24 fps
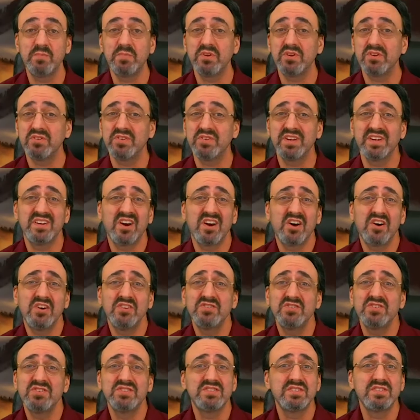are in
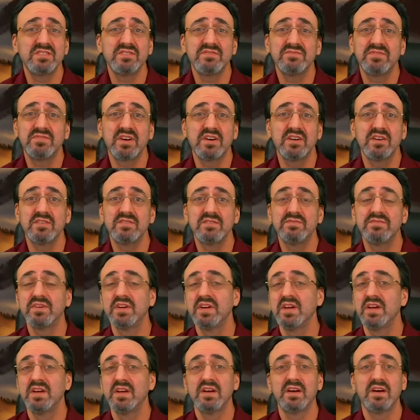hundreds of
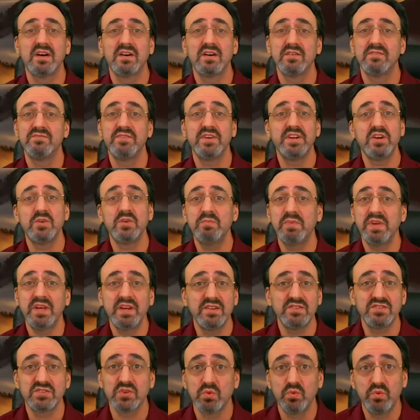video
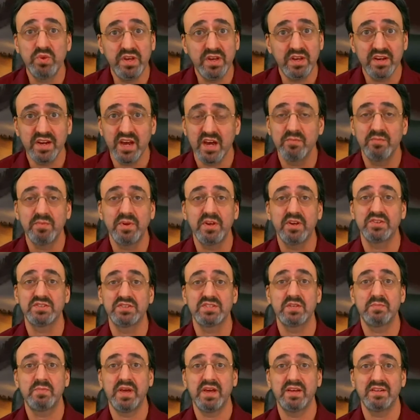meetings a week now because of the
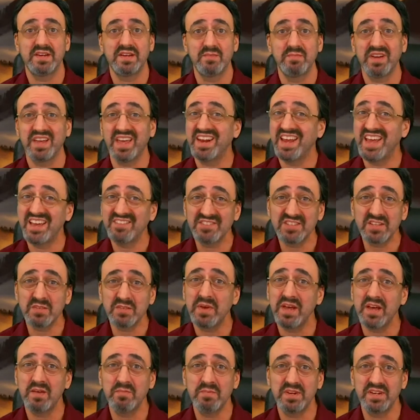pandemic, and after the
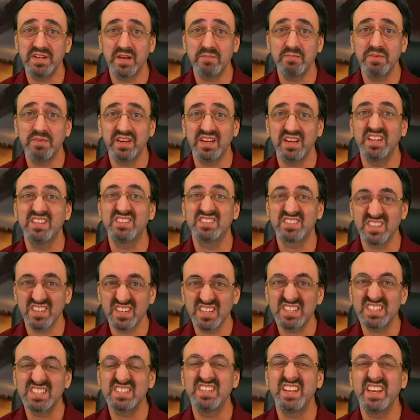pandemic, it's going to
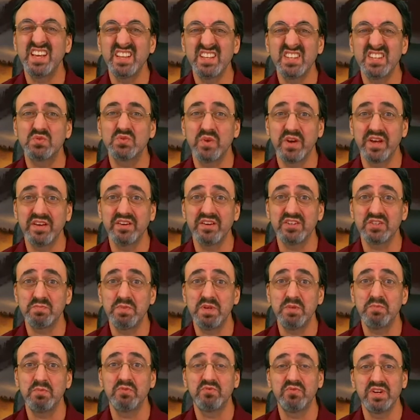stay this way because
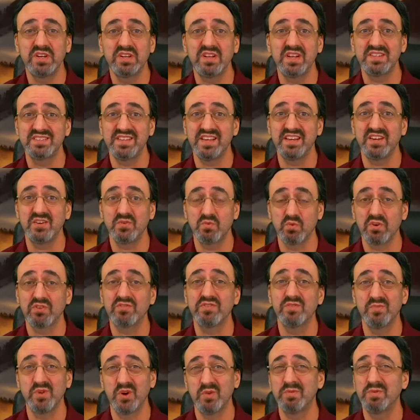people realize they can work from
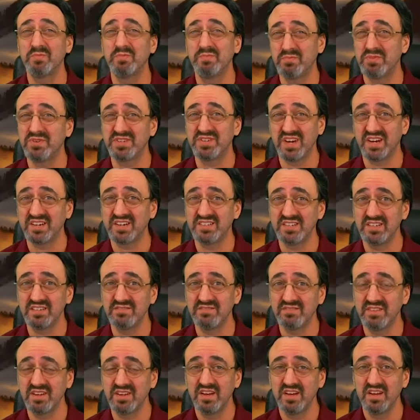home and be productive.
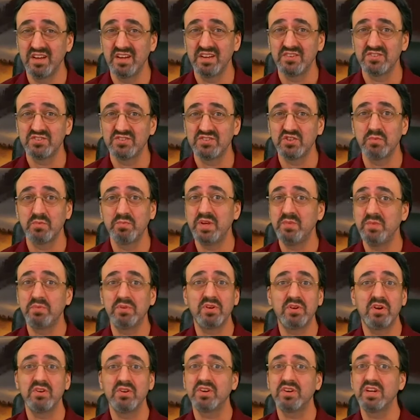So people
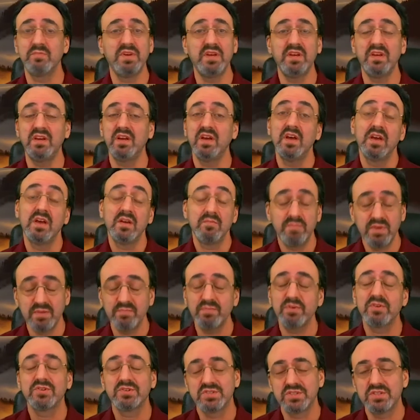are
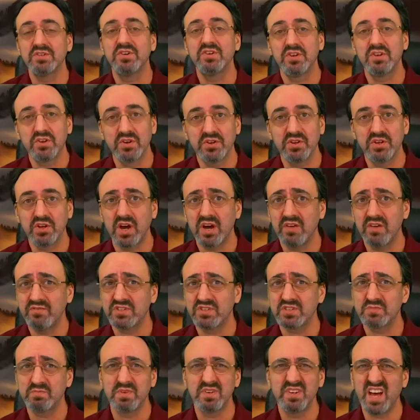still going to go to the office,
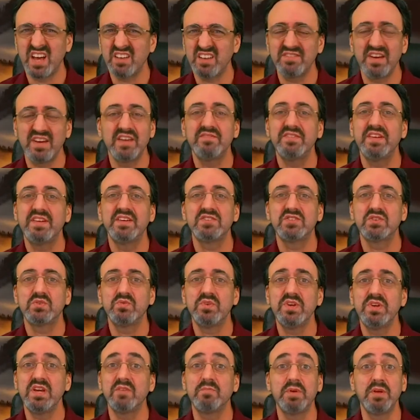but not 5 days a
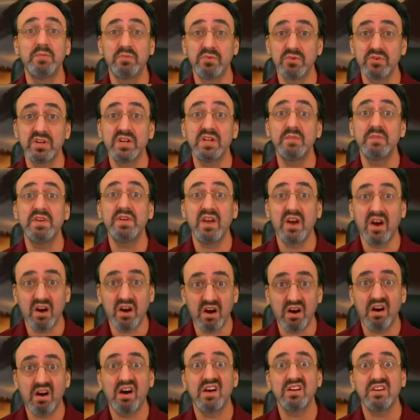week. People are going to be
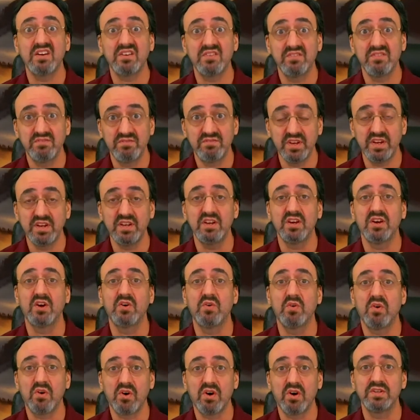on video
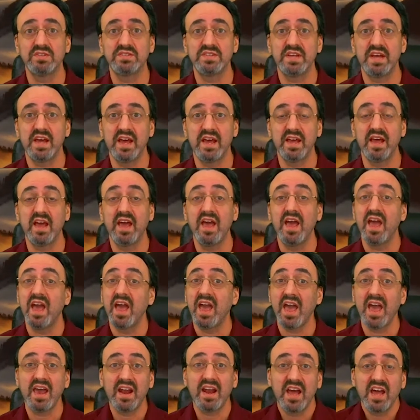all day.
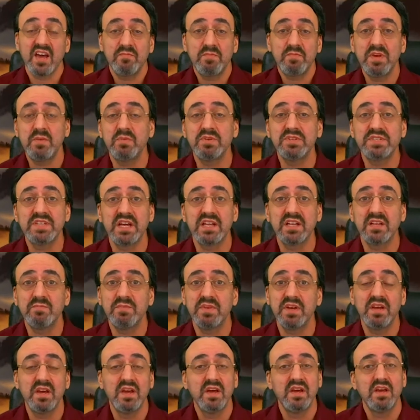And I have people telling
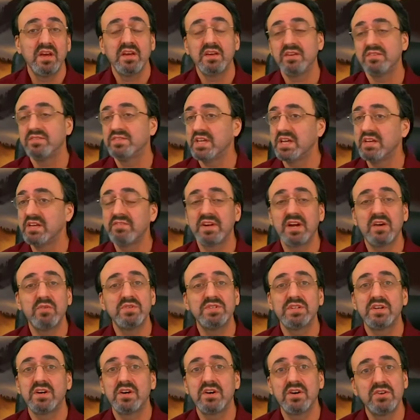me, David, I was in
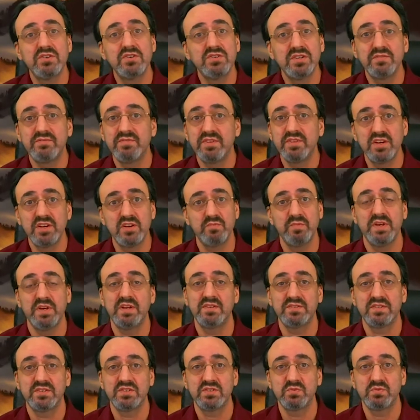100 video meetings
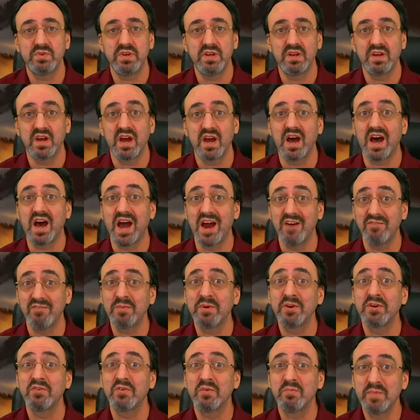this week. I'm going
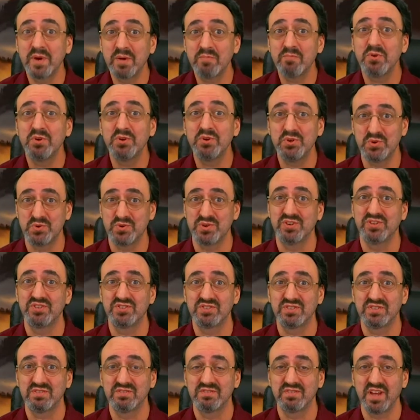to remember yours.
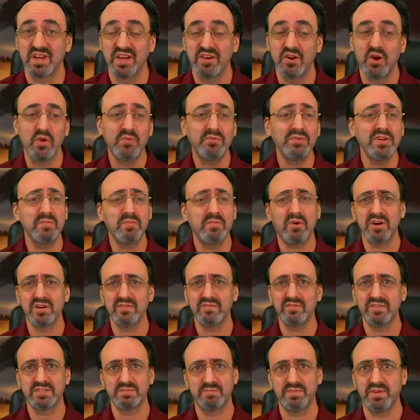And hopefully part of
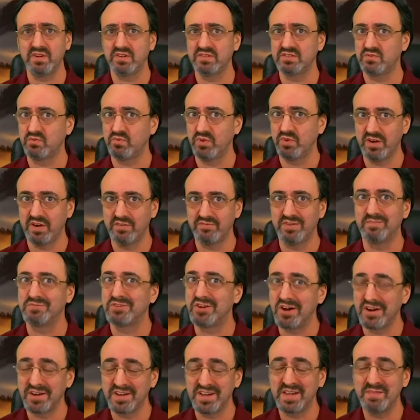it's because of whatever I'm
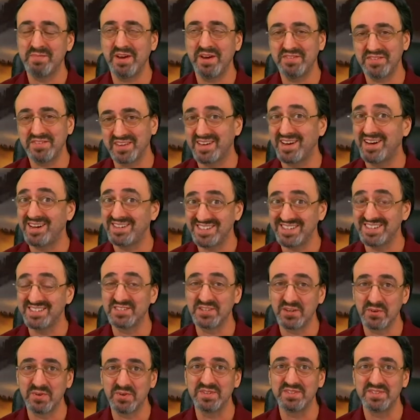talking about. The content's
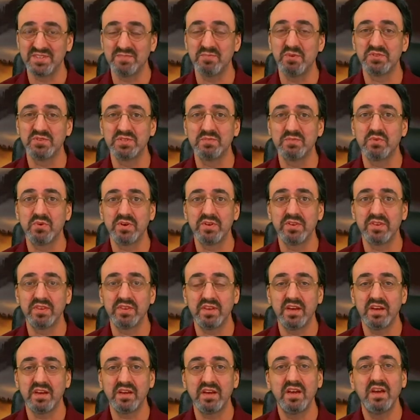always the most important
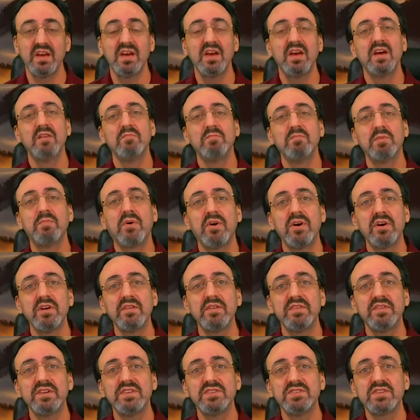thing. But part of
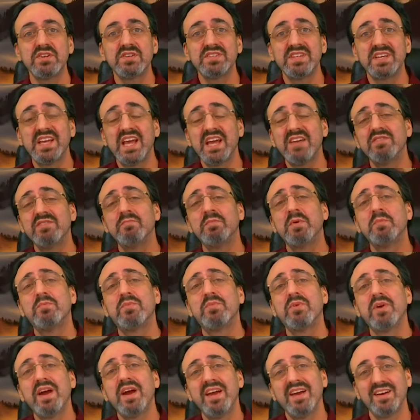it is because I gave them a
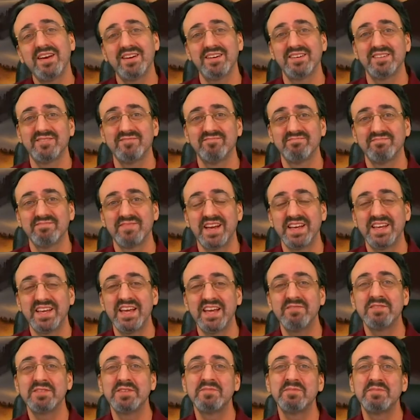break. I gave them
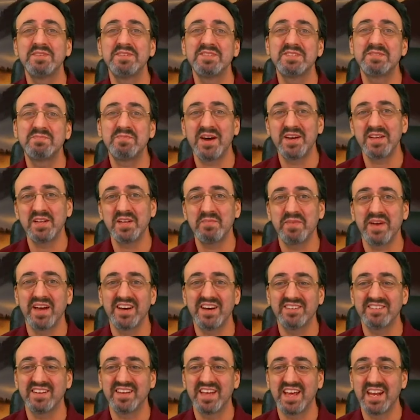something to smile about.
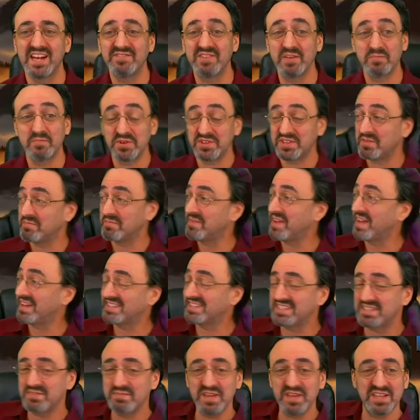And if I put them next to
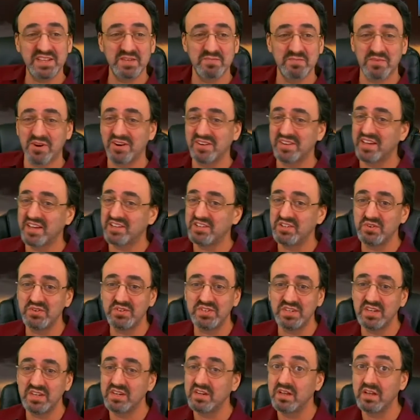me at the bar like you did,